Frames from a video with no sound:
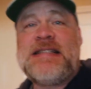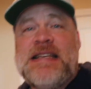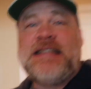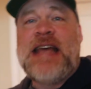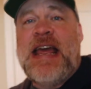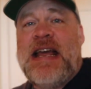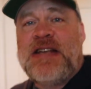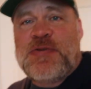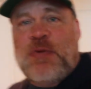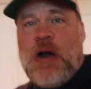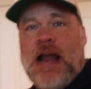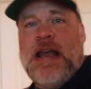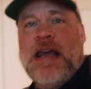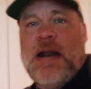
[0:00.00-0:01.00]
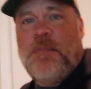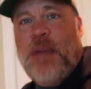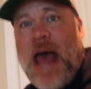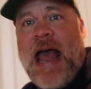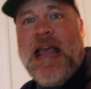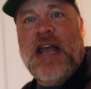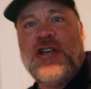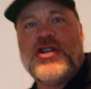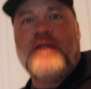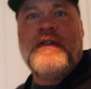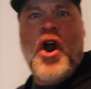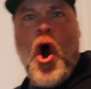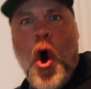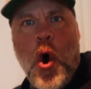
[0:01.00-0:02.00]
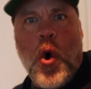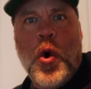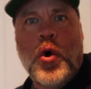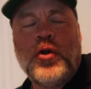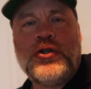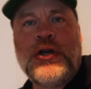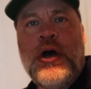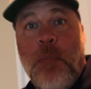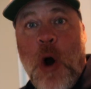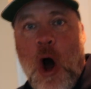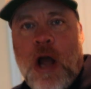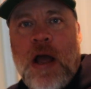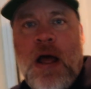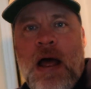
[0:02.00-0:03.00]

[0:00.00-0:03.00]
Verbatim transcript: the days where I get a package of an old book.